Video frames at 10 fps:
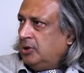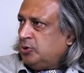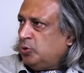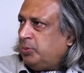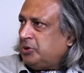
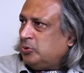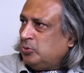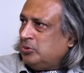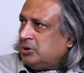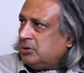So
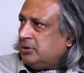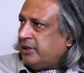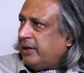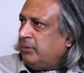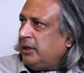Pashtuns
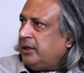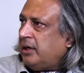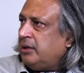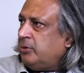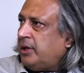tribally
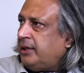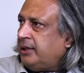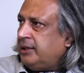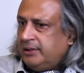are united,